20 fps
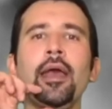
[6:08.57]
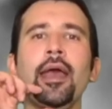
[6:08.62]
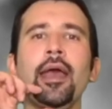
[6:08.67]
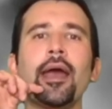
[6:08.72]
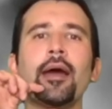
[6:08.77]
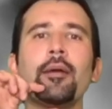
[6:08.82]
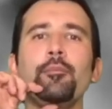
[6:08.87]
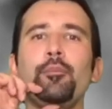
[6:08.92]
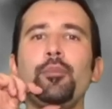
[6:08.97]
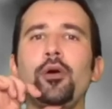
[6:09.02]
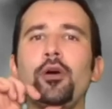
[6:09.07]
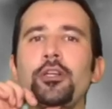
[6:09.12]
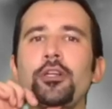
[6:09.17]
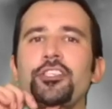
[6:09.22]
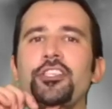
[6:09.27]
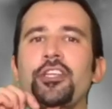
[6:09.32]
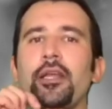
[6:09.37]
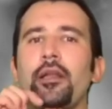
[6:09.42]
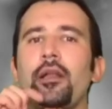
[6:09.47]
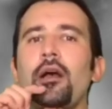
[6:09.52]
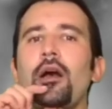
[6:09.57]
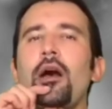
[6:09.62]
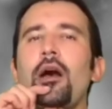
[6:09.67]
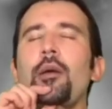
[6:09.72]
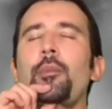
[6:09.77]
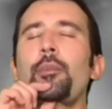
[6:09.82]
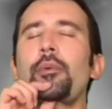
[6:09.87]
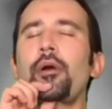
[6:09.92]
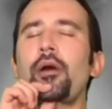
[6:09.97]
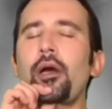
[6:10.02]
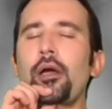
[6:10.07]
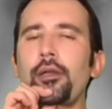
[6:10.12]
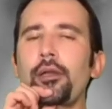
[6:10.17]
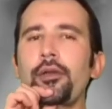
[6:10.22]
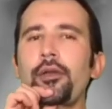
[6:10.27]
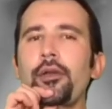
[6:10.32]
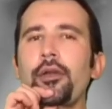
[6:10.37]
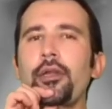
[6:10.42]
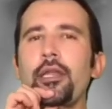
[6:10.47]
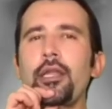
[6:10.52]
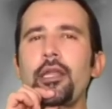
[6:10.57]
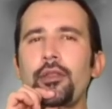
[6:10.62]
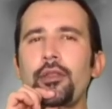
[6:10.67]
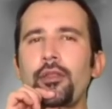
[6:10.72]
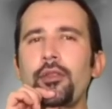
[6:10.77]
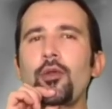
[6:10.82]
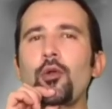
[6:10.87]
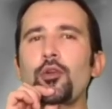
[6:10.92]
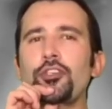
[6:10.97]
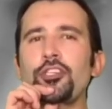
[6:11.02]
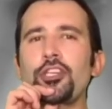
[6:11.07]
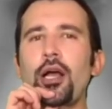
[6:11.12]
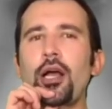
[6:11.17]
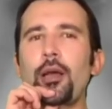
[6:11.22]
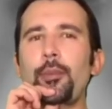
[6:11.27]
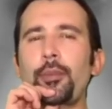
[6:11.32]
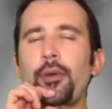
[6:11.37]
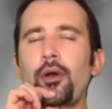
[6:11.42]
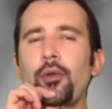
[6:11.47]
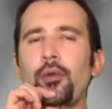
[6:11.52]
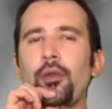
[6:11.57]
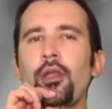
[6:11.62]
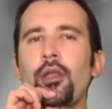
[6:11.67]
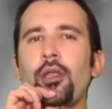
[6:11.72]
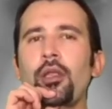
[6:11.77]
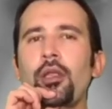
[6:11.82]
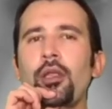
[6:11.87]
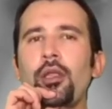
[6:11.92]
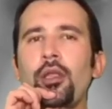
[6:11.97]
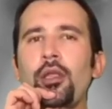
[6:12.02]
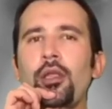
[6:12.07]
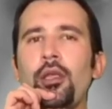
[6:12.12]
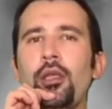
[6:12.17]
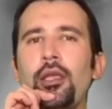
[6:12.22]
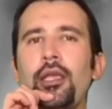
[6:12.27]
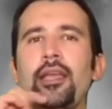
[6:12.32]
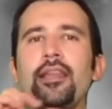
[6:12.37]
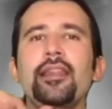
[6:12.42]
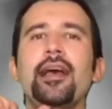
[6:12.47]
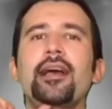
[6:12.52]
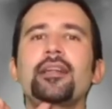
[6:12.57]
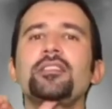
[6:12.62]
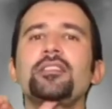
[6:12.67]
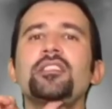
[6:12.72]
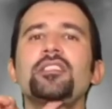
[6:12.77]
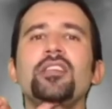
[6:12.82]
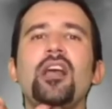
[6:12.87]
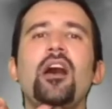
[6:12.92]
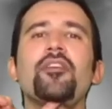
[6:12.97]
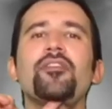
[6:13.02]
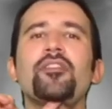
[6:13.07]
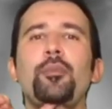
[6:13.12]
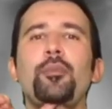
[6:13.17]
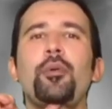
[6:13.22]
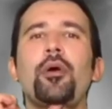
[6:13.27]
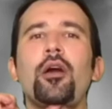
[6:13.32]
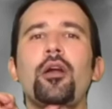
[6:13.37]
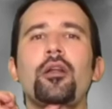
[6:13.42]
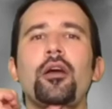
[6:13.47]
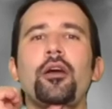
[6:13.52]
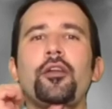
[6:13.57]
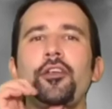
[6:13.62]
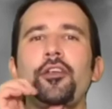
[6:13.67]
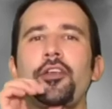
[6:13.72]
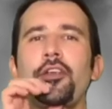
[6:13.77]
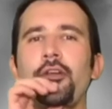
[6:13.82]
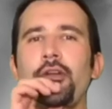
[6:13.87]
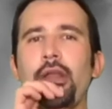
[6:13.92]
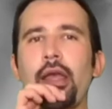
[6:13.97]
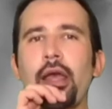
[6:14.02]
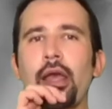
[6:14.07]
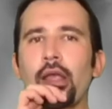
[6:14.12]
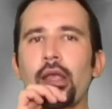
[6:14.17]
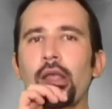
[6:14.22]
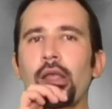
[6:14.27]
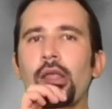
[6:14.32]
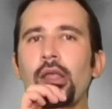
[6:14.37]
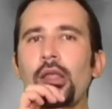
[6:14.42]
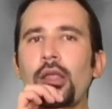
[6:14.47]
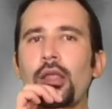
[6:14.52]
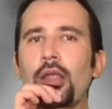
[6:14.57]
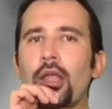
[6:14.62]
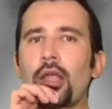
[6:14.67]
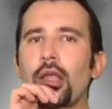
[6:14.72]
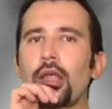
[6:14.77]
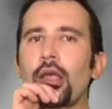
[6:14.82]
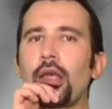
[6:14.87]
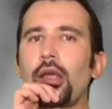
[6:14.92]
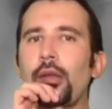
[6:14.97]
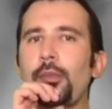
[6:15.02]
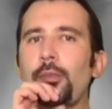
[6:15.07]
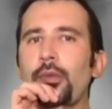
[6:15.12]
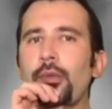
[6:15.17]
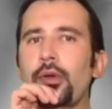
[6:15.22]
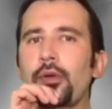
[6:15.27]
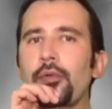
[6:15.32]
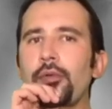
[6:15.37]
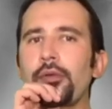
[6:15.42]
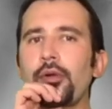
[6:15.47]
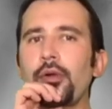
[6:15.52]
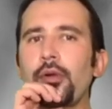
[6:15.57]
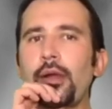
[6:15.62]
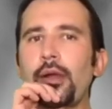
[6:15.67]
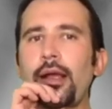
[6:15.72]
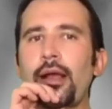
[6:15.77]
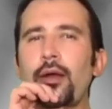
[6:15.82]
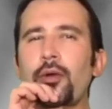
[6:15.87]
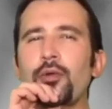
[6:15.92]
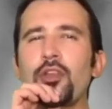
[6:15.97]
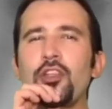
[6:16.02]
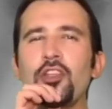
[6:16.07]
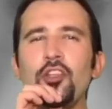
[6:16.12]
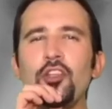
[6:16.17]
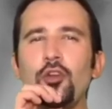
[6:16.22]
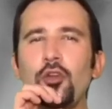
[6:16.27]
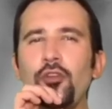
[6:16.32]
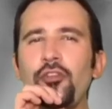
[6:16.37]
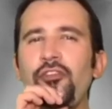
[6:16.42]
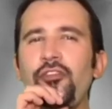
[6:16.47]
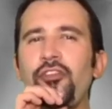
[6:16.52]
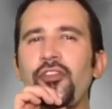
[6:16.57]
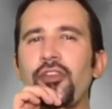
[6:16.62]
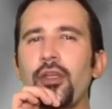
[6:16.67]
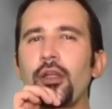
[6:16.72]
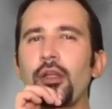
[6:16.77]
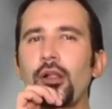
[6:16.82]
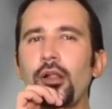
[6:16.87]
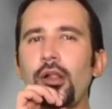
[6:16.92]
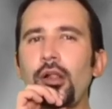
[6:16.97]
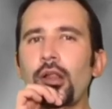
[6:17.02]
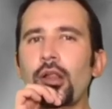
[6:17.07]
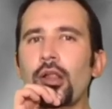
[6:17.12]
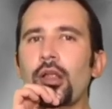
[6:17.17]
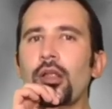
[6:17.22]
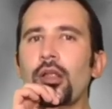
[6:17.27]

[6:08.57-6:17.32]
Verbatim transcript: and push it up underneath your jawbone in that soft part under your neck and move it around, you'll feel